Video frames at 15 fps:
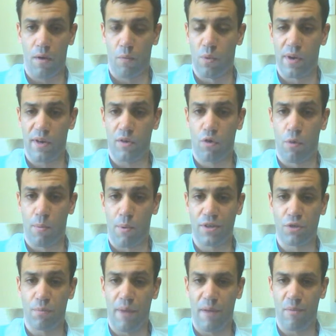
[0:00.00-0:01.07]
what
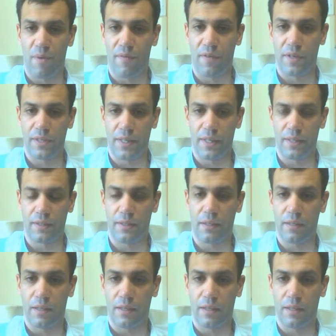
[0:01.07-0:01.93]
incorporation by reference is.